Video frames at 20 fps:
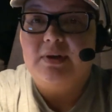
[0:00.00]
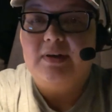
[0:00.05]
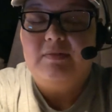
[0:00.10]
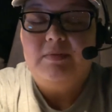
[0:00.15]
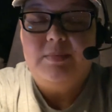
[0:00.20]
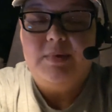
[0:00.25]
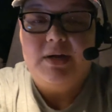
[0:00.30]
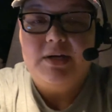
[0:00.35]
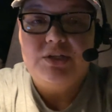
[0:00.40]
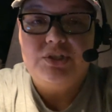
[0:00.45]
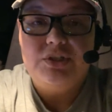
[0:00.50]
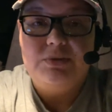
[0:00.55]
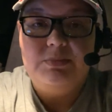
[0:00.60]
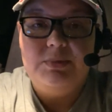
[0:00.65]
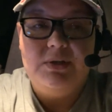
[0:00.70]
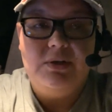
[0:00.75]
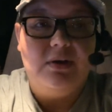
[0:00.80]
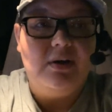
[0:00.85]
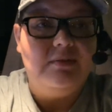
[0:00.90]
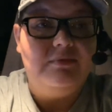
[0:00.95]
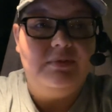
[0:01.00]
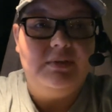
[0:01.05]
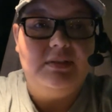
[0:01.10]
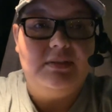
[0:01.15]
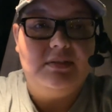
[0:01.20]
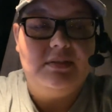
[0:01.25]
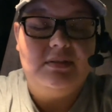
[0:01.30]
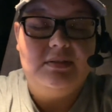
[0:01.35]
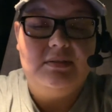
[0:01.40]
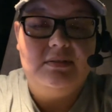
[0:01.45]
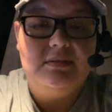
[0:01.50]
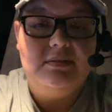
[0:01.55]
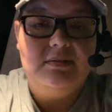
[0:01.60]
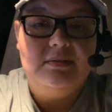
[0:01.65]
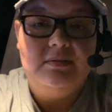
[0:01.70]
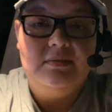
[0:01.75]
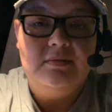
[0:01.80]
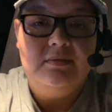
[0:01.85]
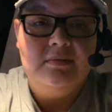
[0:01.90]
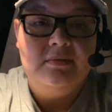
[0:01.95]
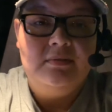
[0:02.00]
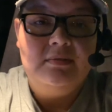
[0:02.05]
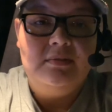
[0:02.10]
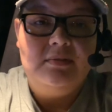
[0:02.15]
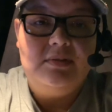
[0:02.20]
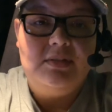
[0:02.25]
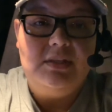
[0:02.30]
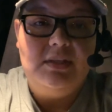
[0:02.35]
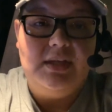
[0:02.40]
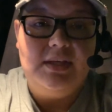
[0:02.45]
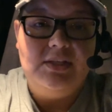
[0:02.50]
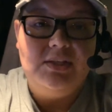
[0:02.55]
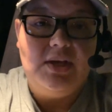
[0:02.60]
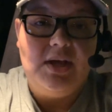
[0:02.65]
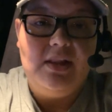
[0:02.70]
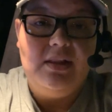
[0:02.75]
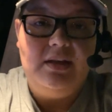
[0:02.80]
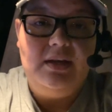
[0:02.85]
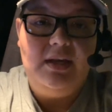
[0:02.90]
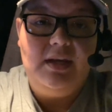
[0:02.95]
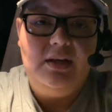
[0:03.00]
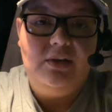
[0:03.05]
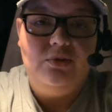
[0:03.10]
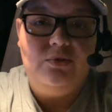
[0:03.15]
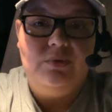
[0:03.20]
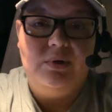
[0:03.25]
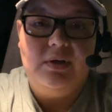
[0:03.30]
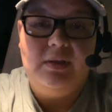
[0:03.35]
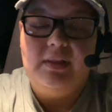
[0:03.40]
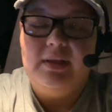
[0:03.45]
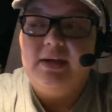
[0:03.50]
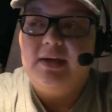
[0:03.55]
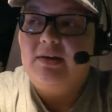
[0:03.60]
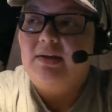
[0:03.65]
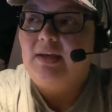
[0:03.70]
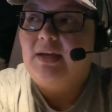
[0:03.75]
Everybody should be off. It's a nice holiday to grill out,